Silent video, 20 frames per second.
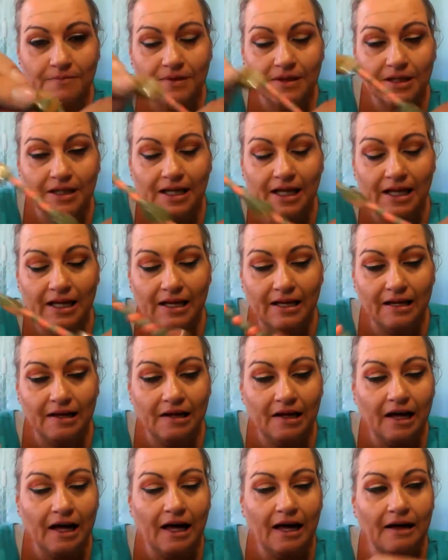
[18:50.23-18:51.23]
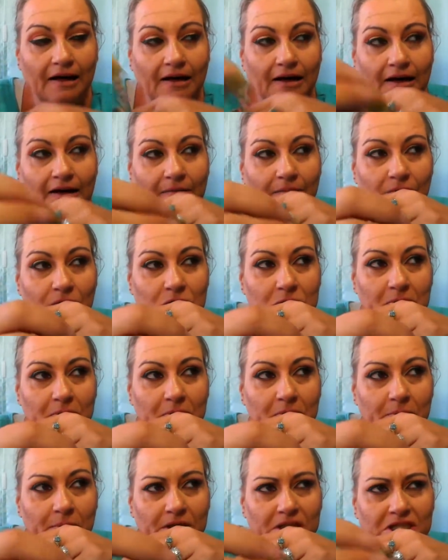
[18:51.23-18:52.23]
So,
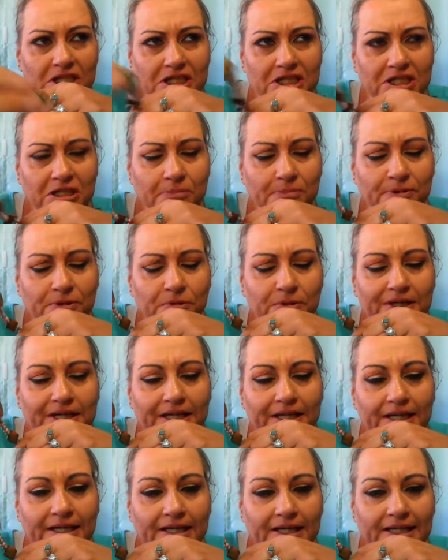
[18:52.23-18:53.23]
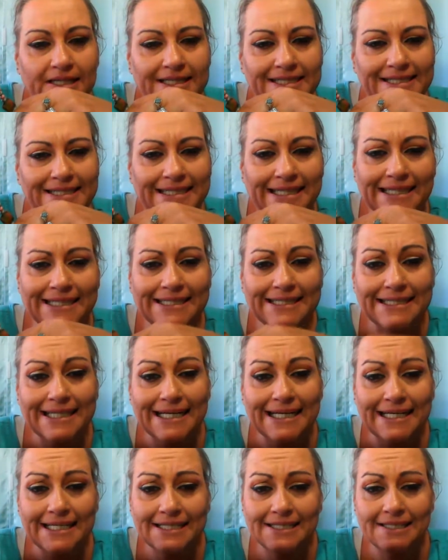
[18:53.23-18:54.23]
and most of my bracelets are
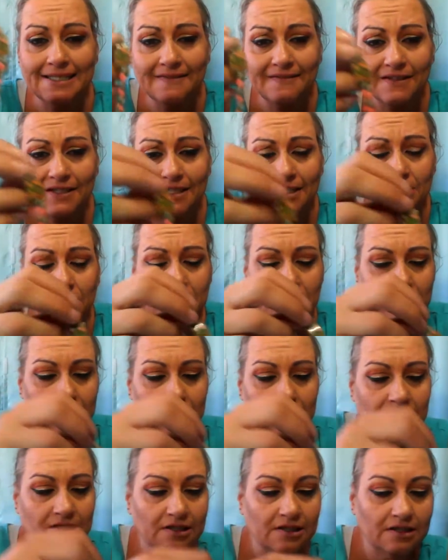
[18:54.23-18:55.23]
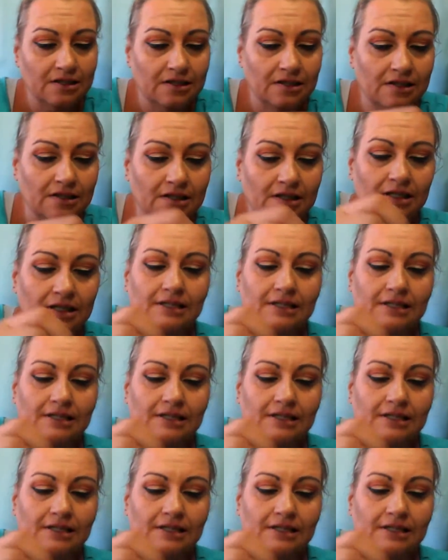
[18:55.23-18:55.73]
between 6 and 7 inches,